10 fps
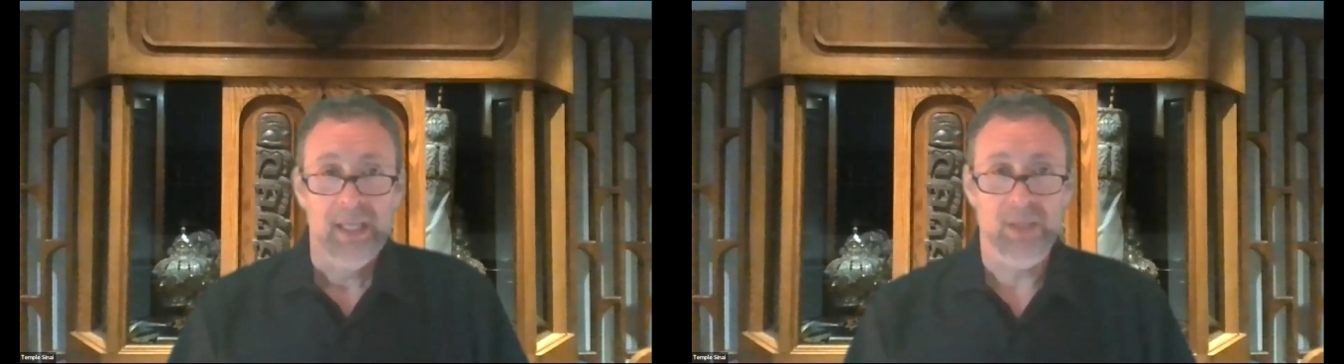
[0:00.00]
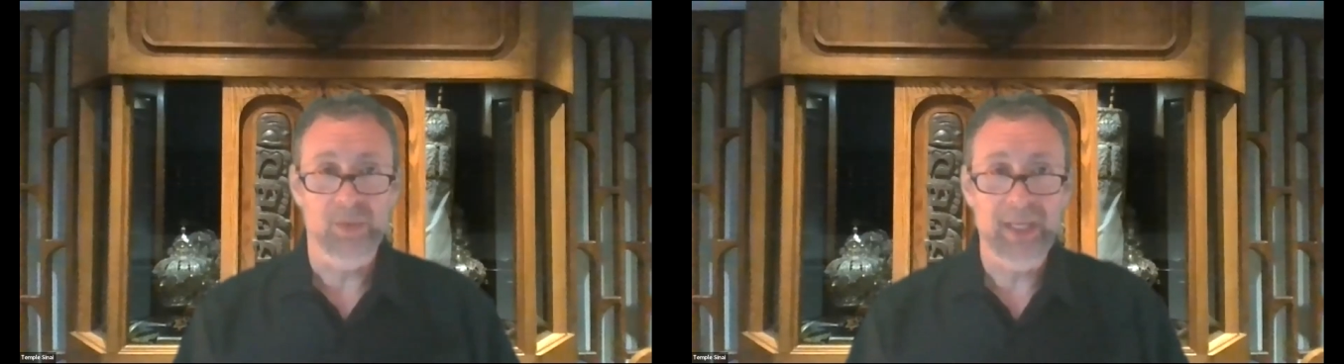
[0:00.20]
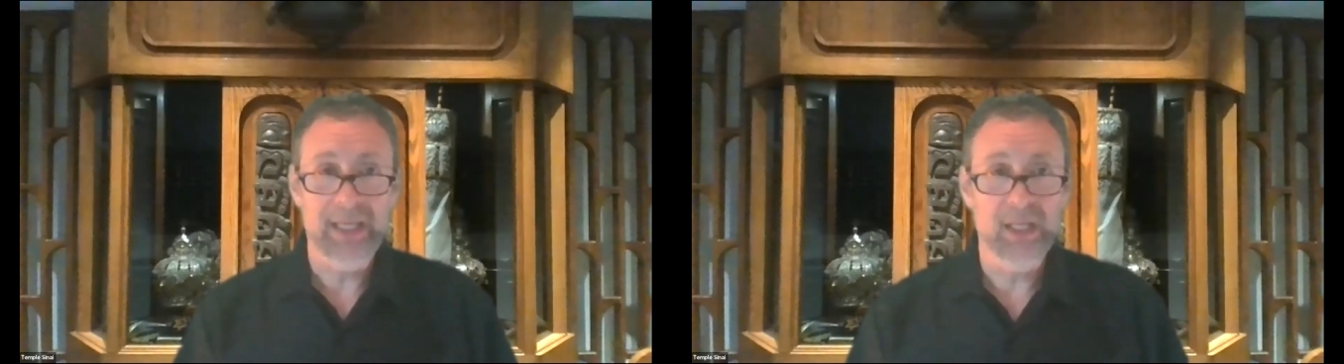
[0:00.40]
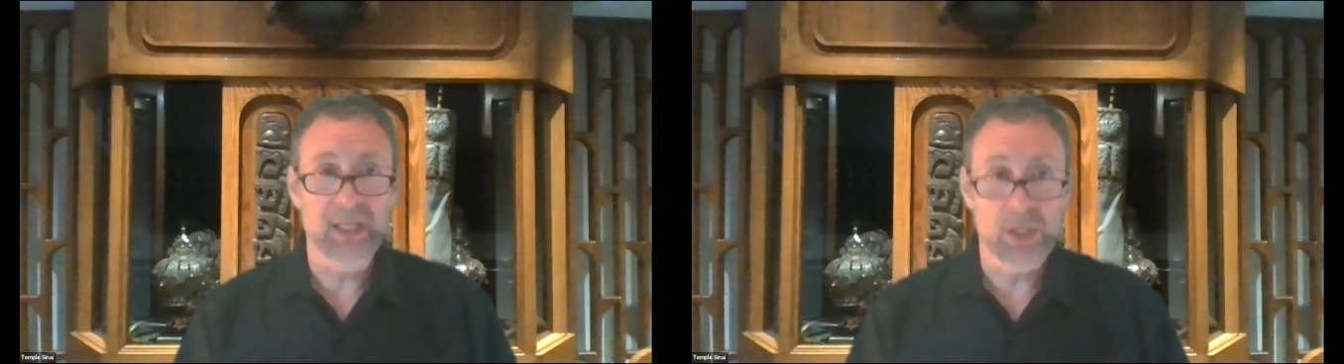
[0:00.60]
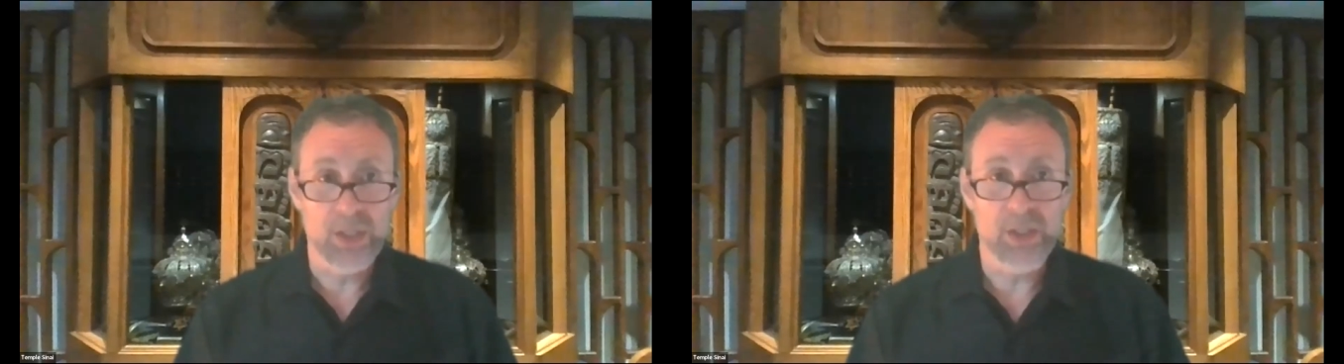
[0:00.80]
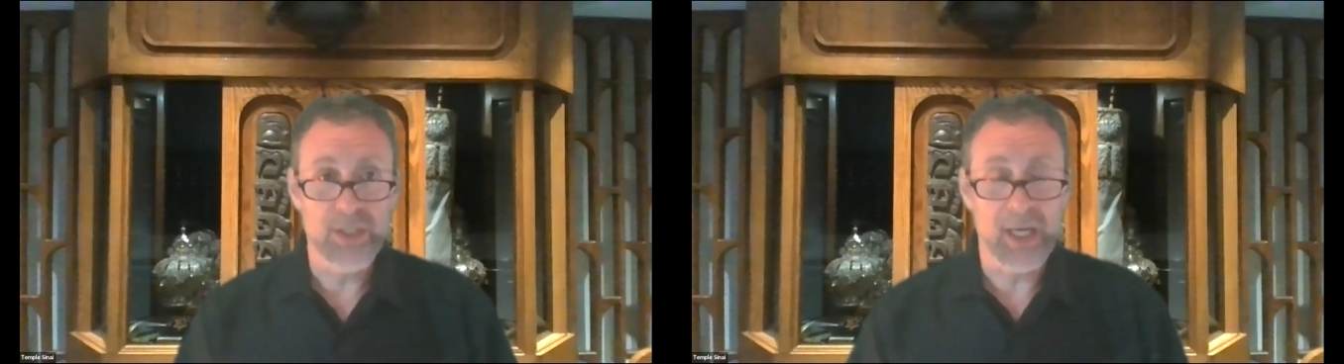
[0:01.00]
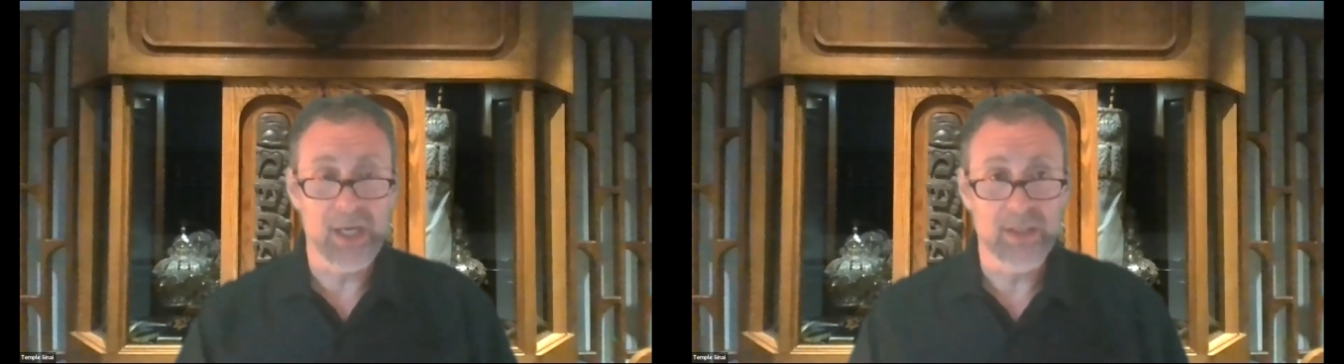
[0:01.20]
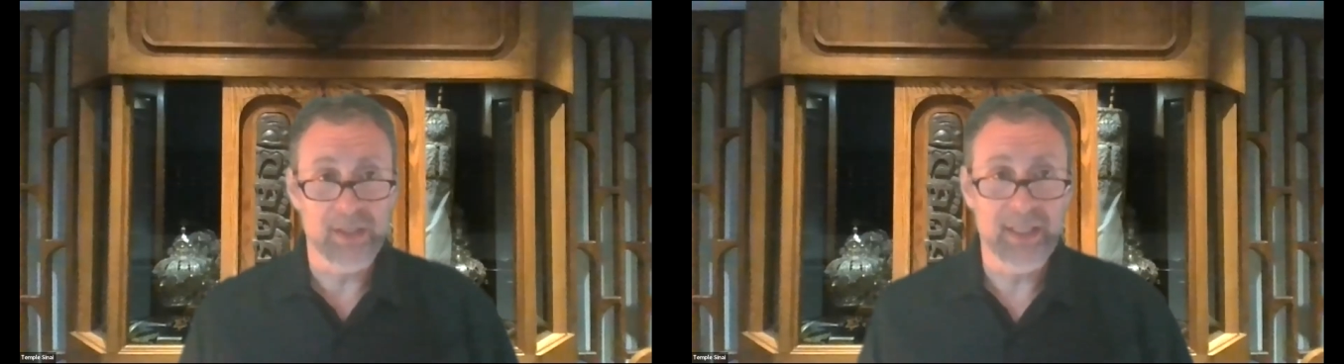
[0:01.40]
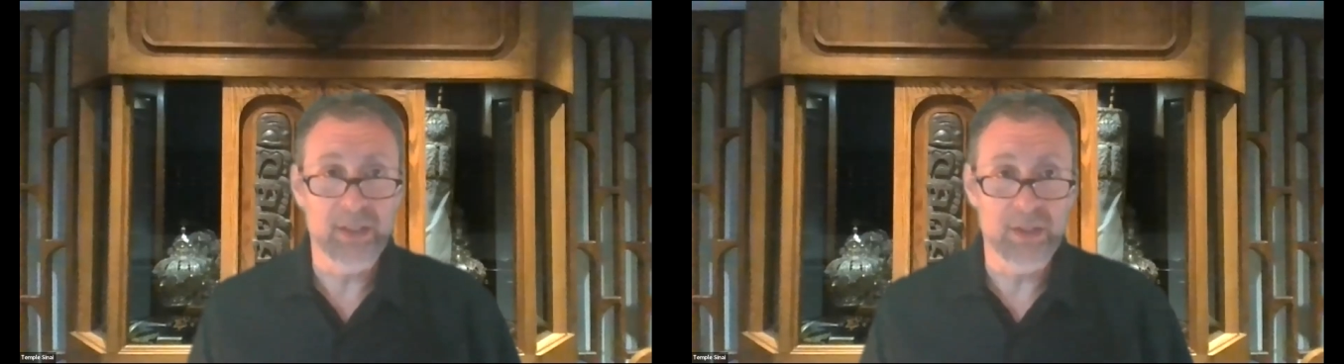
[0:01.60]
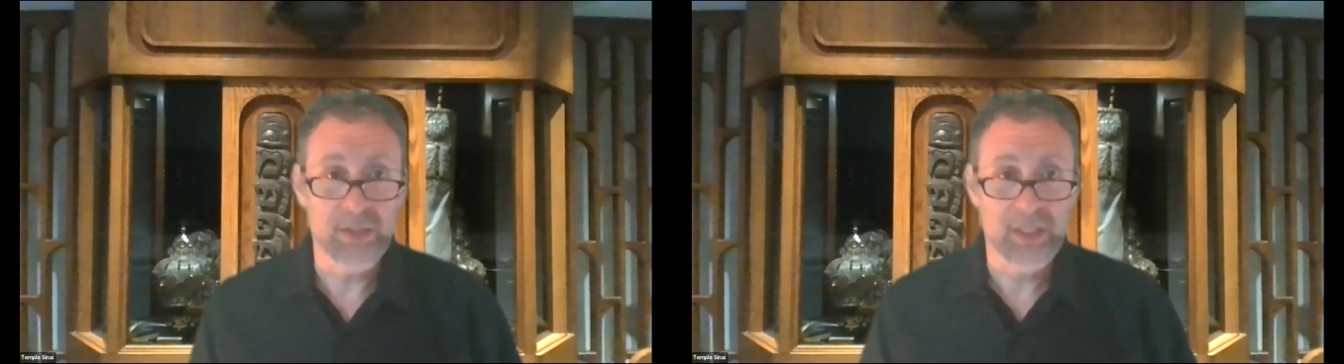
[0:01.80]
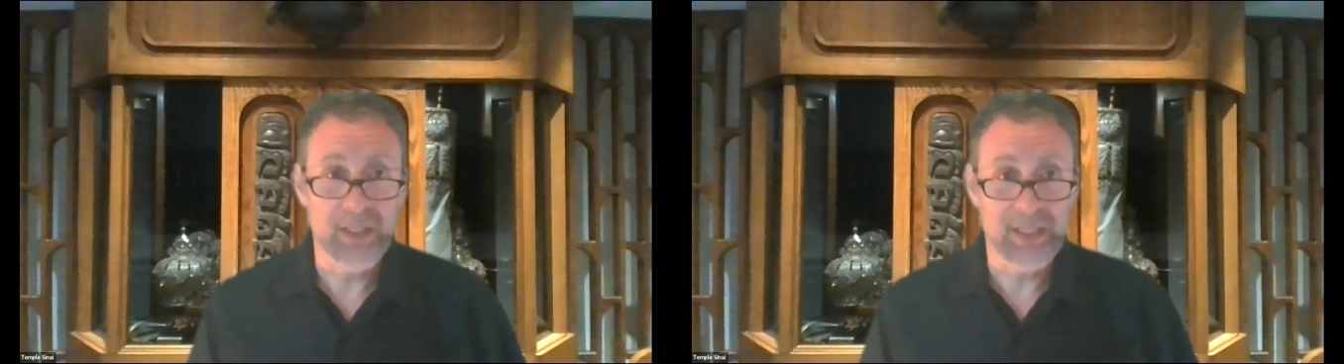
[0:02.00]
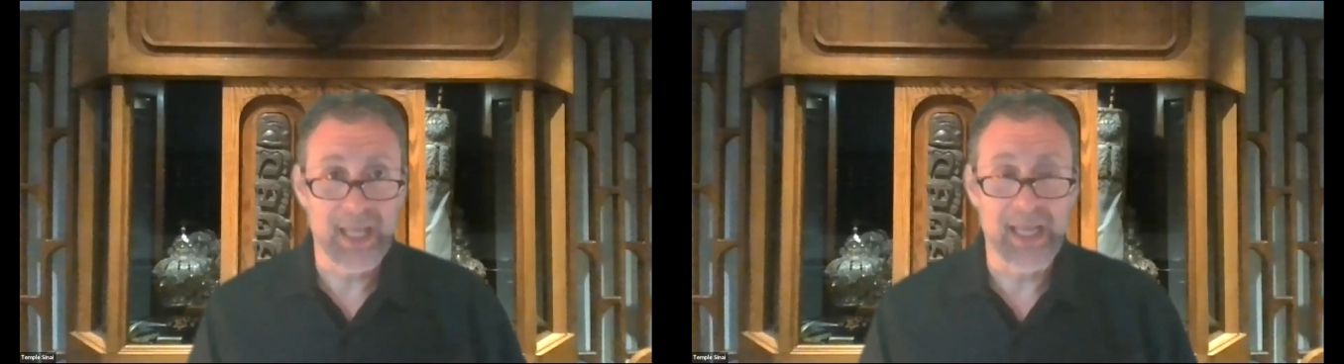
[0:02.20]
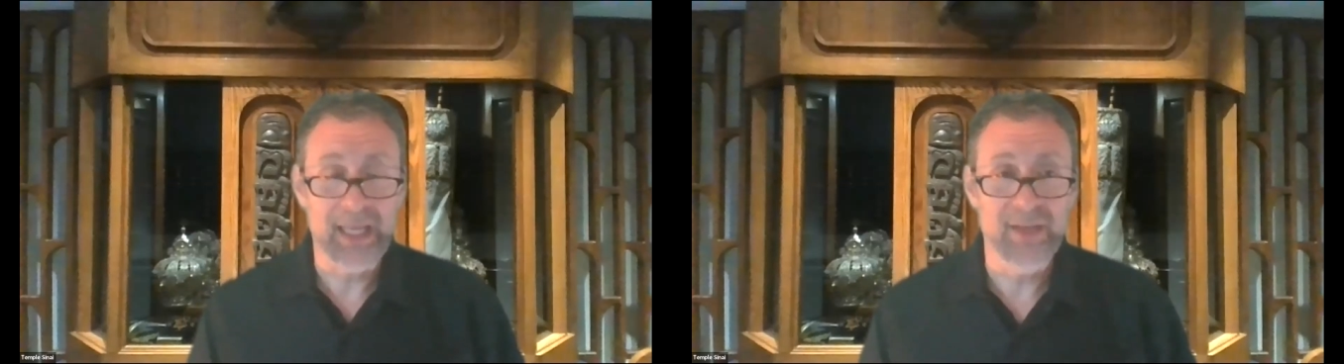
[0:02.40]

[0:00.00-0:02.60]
And we need to urge our leaders to say,